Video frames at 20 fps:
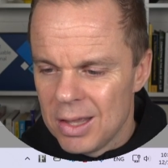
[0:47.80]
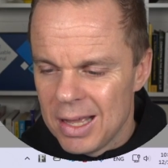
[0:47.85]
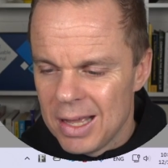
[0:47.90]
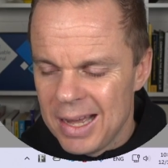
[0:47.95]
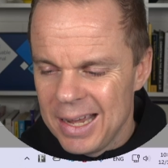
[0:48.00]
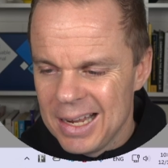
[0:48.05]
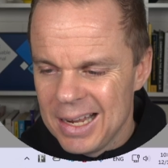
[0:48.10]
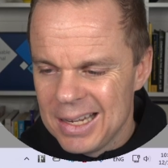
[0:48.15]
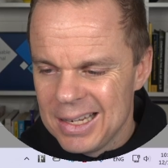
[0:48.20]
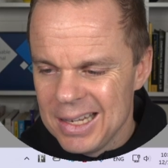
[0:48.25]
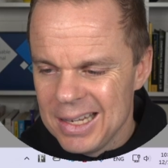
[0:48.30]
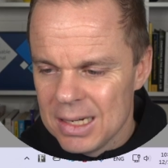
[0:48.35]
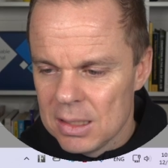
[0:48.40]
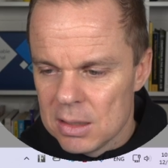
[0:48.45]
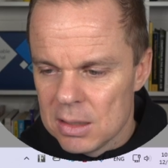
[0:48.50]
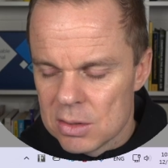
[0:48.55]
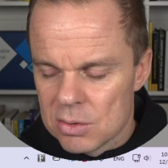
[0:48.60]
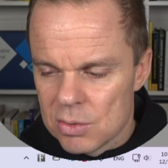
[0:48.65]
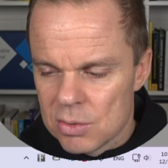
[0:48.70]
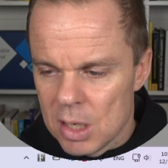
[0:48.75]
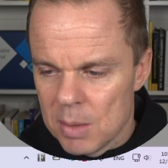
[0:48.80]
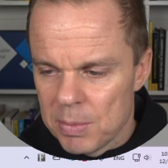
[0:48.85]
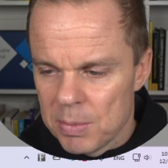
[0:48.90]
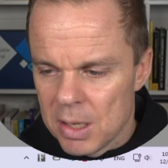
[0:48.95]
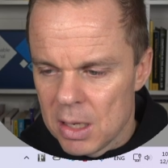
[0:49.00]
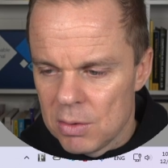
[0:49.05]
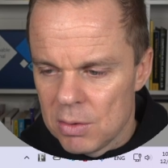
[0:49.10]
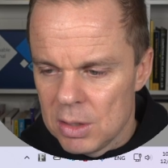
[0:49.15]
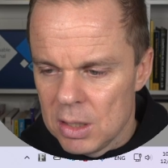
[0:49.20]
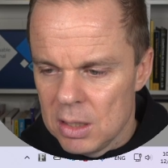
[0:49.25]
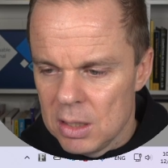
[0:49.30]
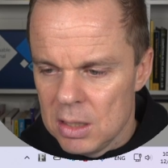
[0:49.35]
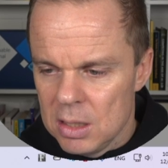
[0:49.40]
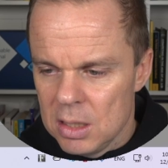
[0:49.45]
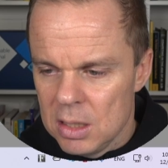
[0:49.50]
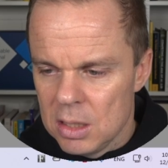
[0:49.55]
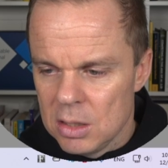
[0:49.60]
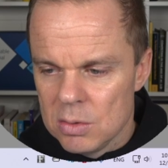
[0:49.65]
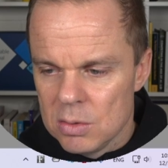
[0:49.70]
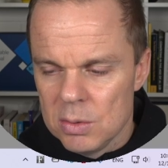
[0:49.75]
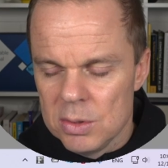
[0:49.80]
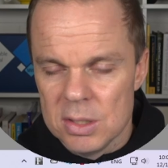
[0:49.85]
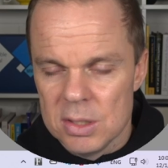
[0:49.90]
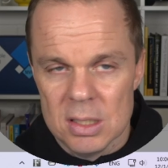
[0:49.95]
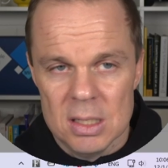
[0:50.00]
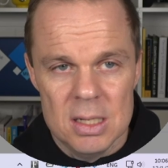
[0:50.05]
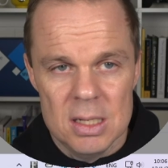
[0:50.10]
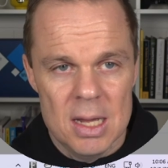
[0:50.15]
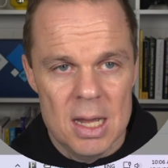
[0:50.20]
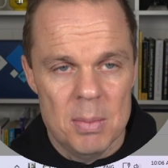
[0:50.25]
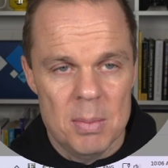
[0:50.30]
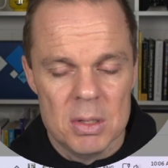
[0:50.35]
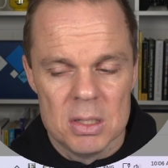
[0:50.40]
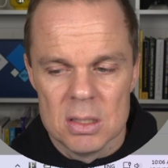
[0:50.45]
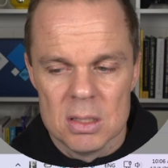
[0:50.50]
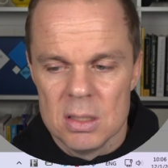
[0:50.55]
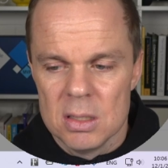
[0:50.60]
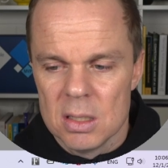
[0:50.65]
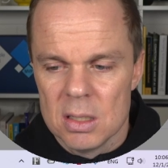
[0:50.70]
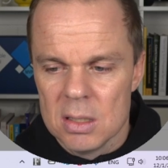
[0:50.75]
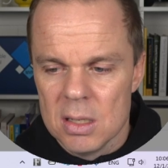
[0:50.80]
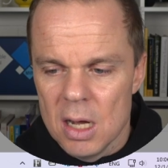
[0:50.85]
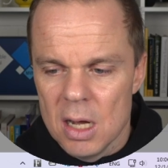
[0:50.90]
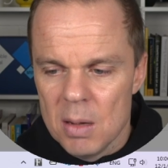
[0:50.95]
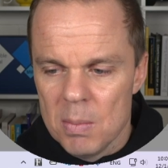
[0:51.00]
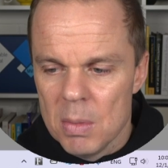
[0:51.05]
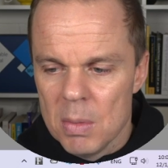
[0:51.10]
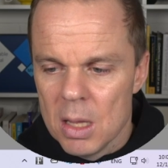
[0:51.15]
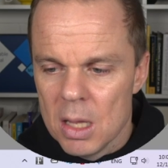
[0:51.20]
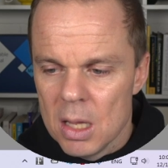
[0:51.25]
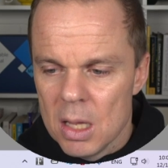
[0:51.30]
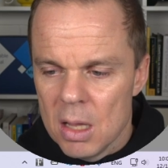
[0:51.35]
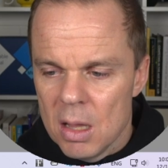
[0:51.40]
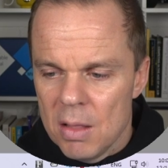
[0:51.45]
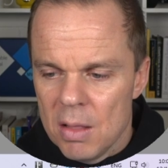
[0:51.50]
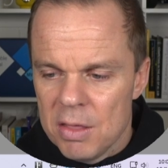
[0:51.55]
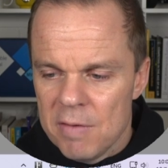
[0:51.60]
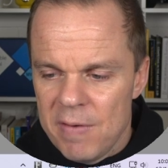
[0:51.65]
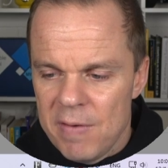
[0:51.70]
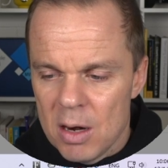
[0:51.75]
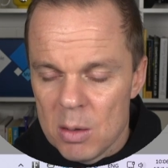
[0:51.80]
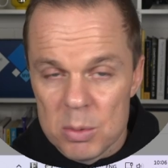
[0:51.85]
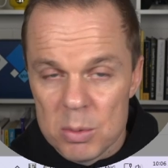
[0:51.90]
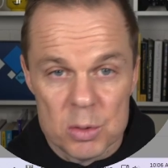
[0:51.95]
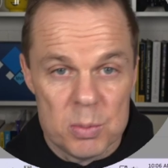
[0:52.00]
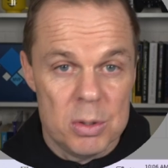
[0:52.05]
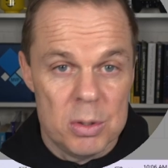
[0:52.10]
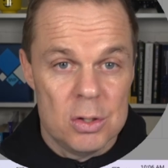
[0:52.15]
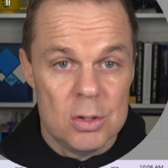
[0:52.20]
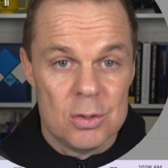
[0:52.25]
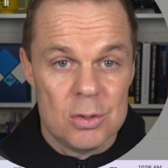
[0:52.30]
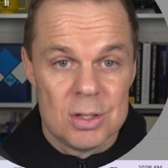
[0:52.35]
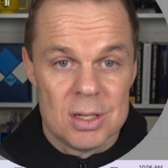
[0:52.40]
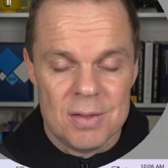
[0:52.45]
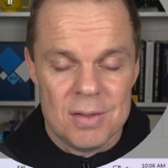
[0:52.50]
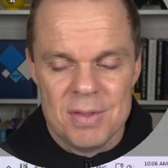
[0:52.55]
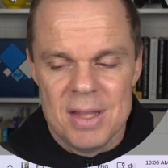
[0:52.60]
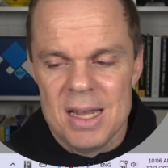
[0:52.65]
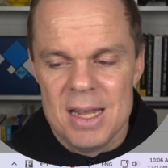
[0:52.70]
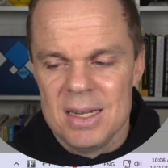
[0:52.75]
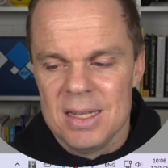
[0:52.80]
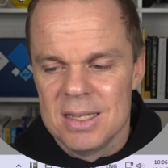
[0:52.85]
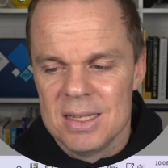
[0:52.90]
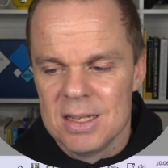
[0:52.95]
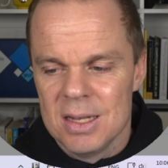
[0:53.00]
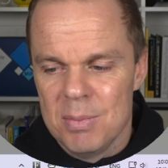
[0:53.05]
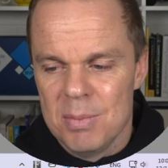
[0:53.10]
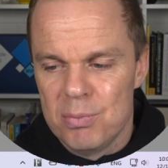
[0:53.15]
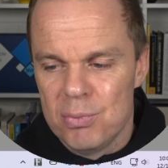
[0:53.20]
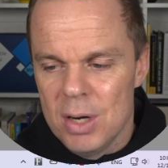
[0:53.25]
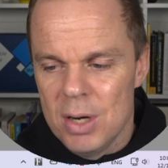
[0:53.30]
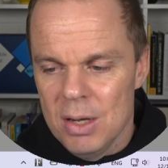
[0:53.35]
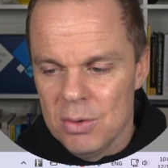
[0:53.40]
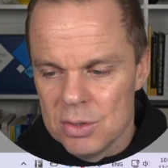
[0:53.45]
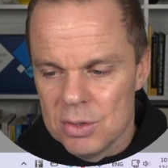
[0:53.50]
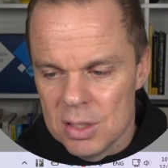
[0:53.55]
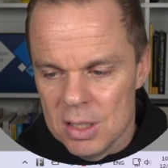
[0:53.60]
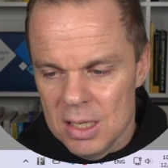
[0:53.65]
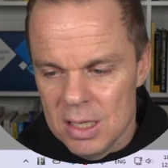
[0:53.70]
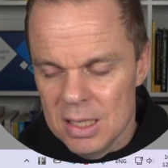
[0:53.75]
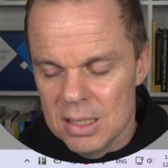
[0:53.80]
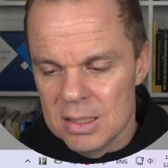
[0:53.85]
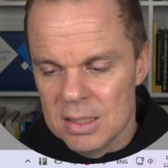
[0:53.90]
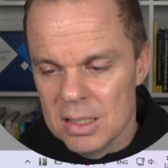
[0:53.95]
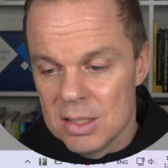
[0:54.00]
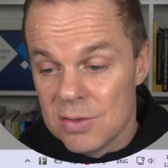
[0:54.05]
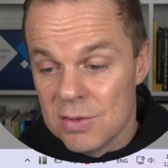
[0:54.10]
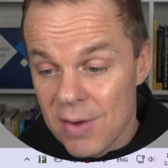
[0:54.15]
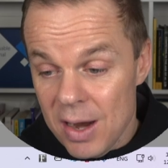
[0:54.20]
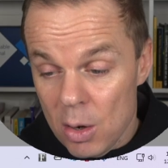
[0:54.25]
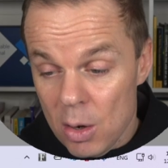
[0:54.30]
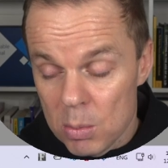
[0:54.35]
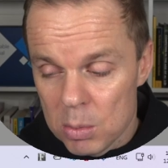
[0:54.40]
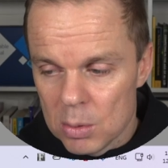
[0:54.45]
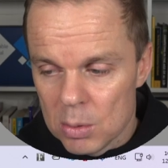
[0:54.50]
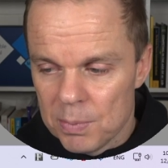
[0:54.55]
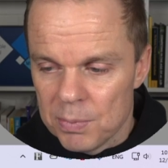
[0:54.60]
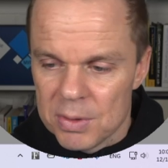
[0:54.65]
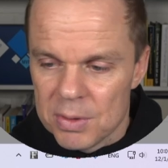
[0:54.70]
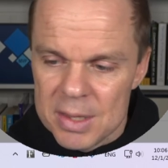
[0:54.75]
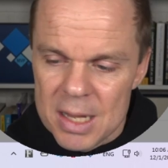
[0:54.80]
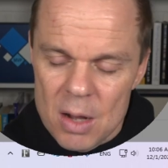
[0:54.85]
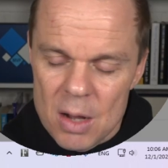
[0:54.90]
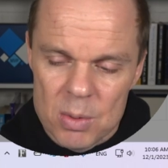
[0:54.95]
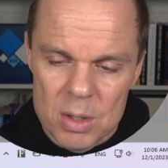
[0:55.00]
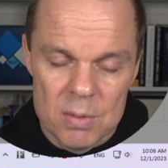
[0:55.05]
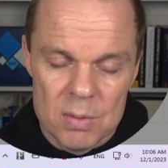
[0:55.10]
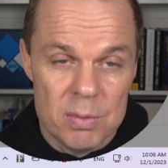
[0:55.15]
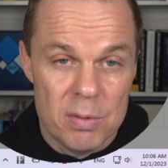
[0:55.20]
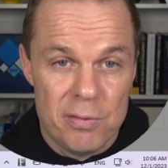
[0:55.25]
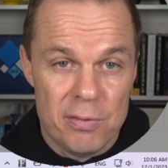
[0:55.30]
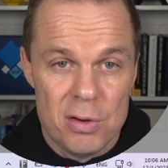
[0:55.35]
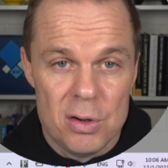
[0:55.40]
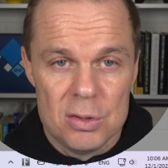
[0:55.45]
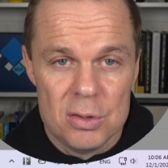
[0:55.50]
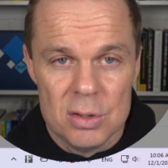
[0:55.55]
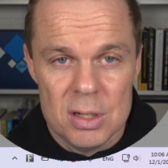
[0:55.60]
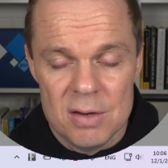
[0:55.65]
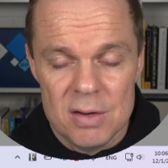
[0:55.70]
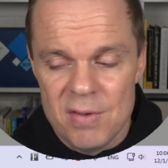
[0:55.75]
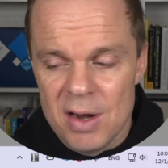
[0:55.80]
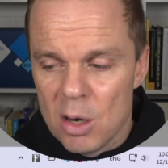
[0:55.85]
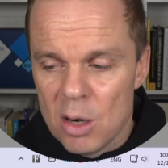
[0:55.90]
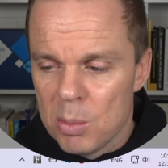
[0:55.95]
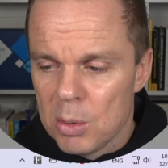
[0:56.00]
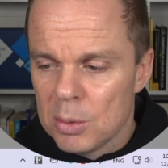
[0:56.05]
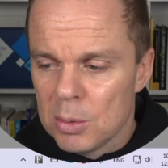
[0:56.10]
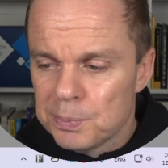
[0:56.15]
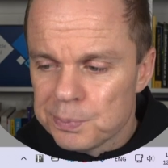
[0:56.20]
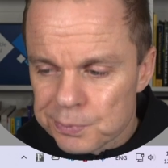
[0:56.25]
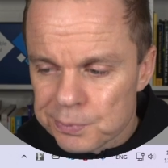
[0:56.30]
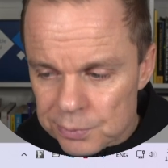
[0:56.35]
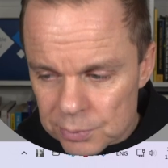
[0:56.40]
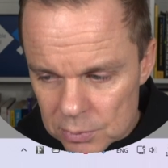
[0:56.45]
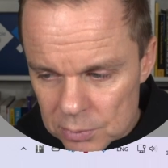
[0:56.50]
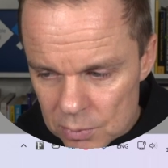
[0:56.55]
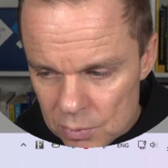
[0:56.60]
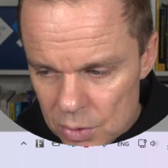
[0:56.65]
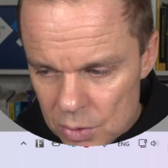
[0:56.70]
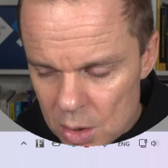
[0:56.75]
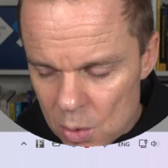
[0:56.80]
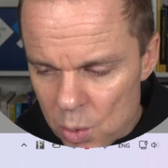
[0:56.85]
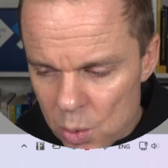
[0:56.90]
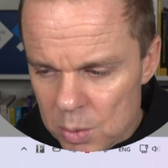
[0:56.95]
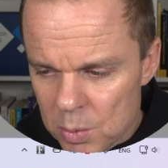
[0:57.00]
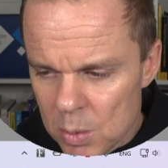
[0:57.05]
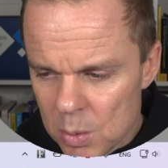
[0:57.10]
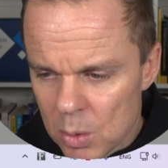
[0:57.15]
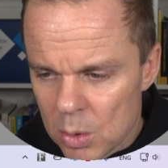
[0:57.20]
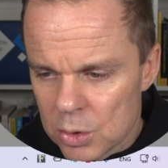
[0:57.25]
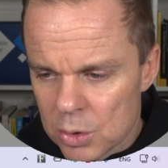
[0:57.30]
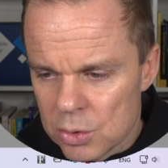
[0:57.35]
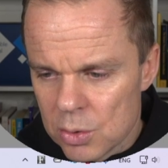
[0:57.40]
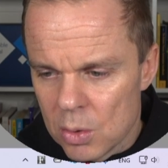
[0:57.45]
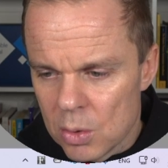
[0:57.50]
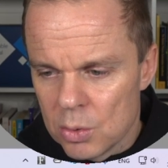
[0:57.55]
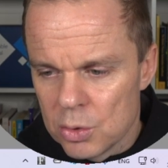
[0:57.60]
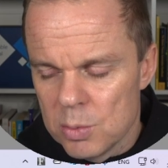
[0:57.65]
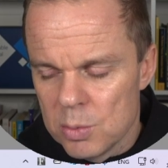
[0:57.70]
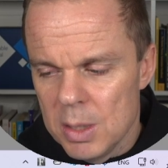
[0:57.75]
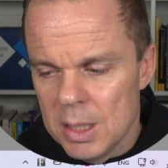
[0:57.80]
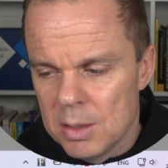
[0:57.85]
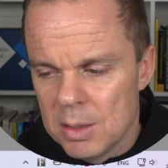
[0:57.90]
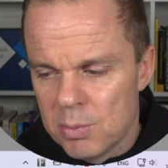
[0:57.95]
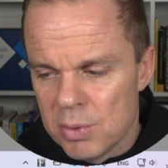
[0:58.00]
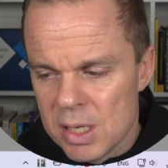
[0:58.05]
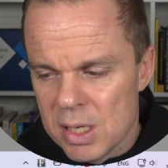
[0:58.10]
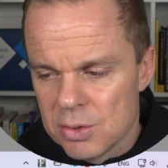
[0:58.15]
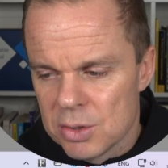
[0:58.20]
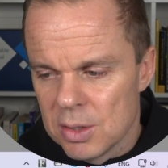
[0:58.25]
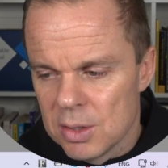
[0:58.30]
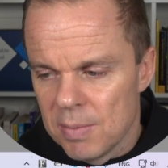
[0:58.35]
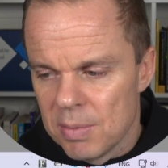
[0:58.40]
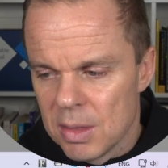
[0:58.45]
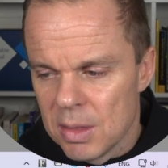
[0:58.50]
I click this drop down and here you will see amazon.com. The variables produced, that is a browser instance variable. Now we can refer to that variable when we want to automate the browser.